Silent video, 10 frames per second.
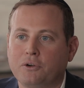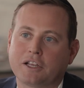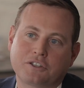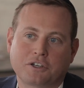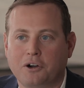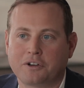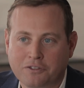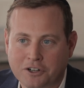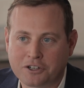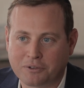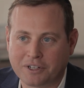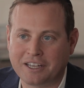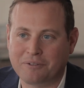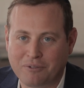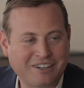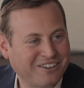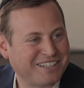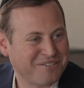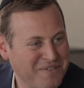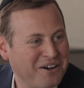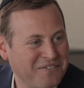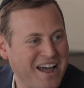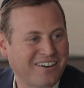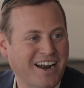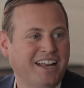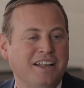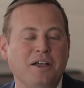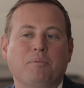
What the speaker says: Who gets to go in first when he greets a bellman, right?